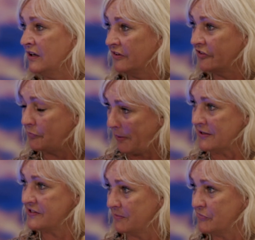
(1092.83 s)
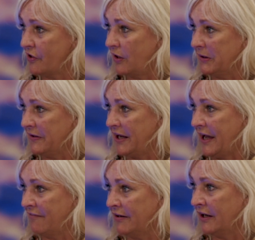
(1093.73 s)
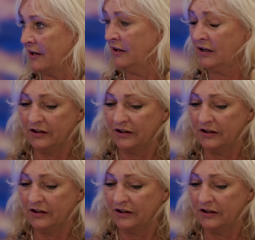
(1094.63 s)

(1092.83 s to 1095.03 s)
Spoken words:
spend some time in the area,